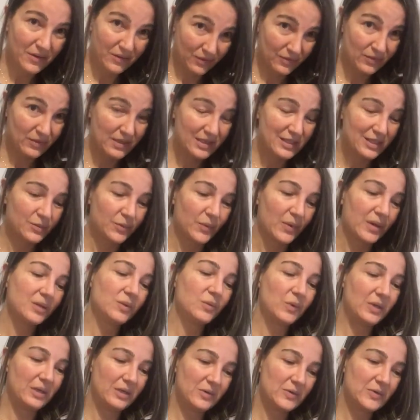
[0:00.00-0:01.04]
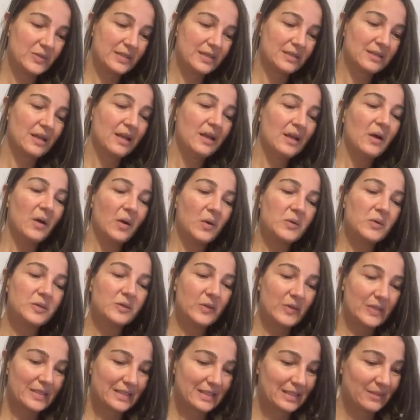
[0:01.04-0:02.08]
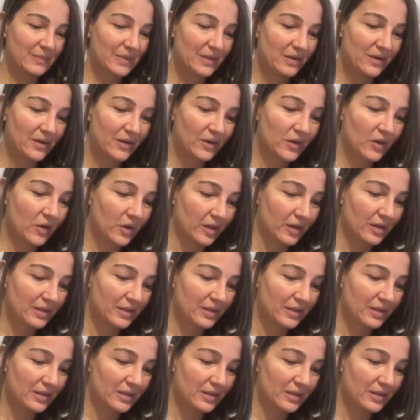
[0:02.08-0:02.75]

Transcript: to this one. We use it also in similar